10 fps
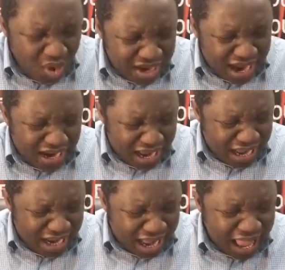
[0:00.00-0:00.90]
Honga
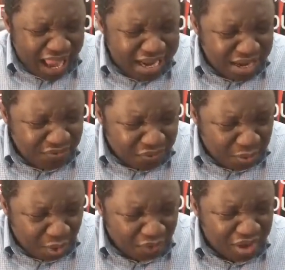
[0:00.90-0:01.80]
gaga gaga. Any
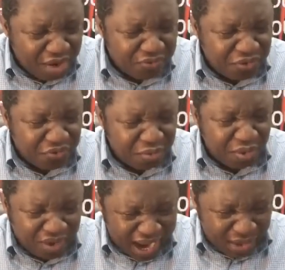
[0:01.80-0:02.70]
form of every
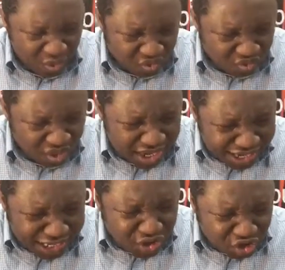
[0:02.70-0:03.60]
form of high looks.
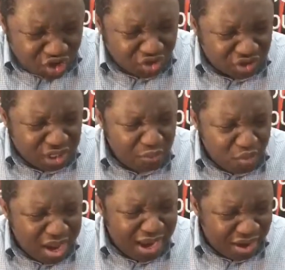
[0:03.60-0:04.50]
In Jesus'
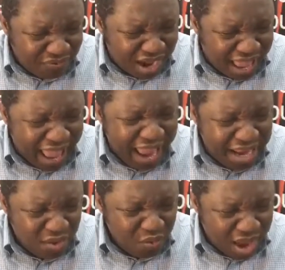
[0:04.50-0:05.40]
name, wherever,
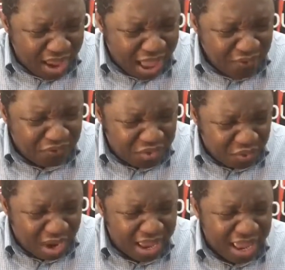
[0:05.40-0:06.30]
anywhere,
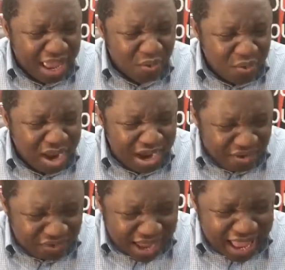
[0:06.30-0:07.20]
everywhere.
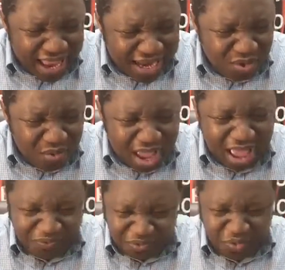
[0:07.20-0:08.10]
Wherever,
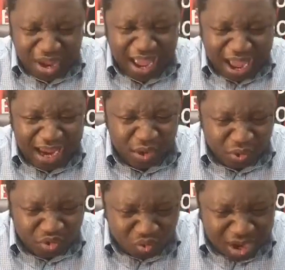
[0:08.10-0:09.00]
anywhere, everywhere.
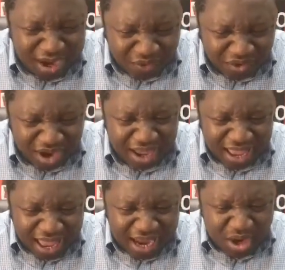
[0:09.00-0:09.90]
High looks, wherever,
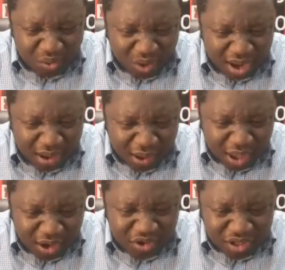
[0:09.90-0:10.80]
anywhere.
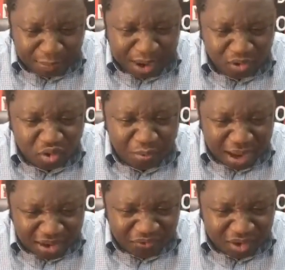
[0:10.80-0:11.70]
It's about
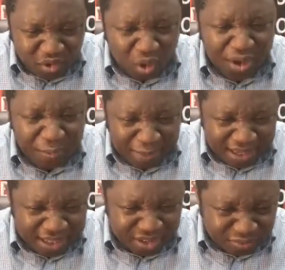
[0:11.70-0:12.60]
to manifest or
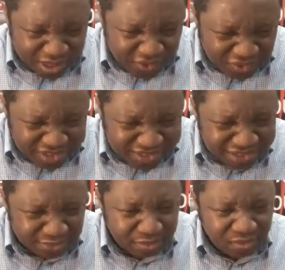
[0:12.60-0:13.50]
it's
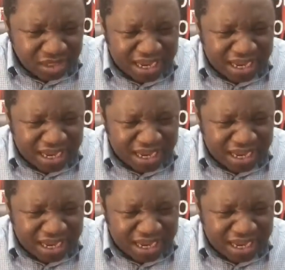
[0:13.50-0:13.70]
manifesting.